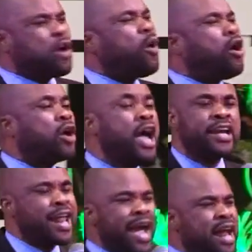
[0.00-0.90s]
the world,
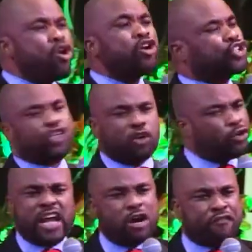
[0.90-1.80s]
they are not
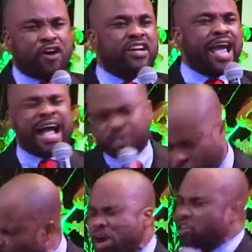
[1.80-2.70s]
children of God, they are
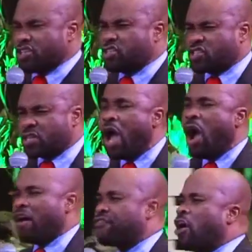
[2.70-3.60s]
sons of